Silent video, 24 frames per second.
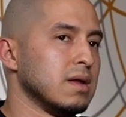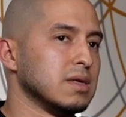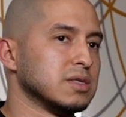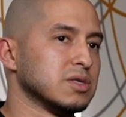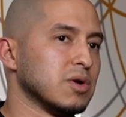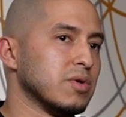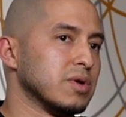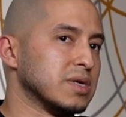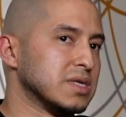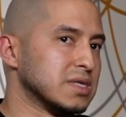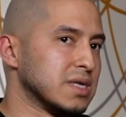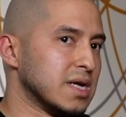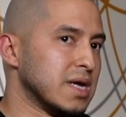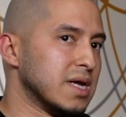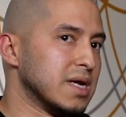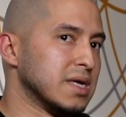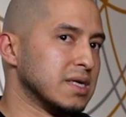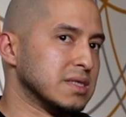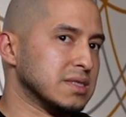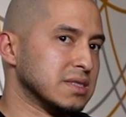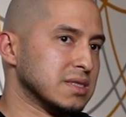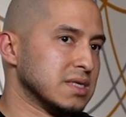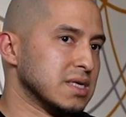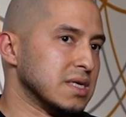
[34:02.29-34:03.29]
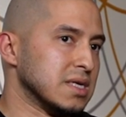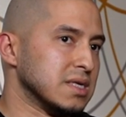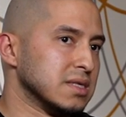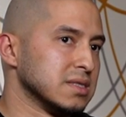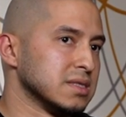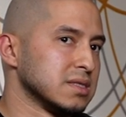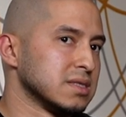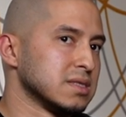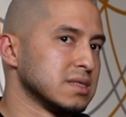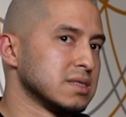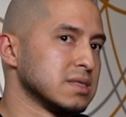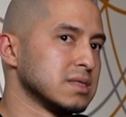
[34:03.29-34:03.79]
so it
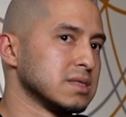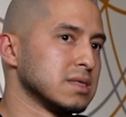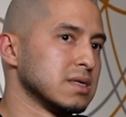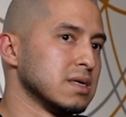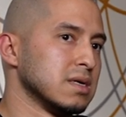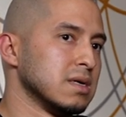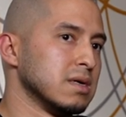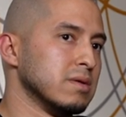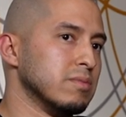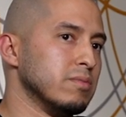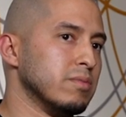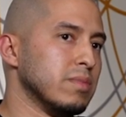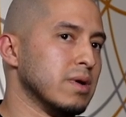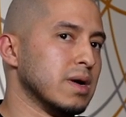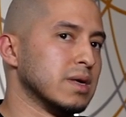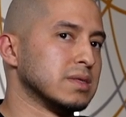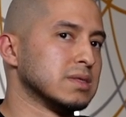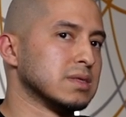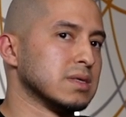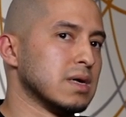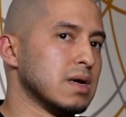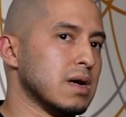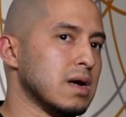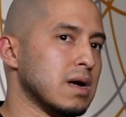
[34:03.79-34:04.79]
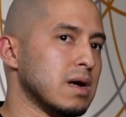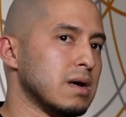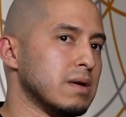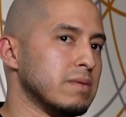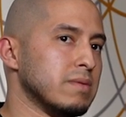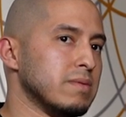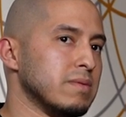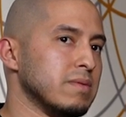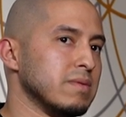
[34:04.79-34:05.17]
exists but uh,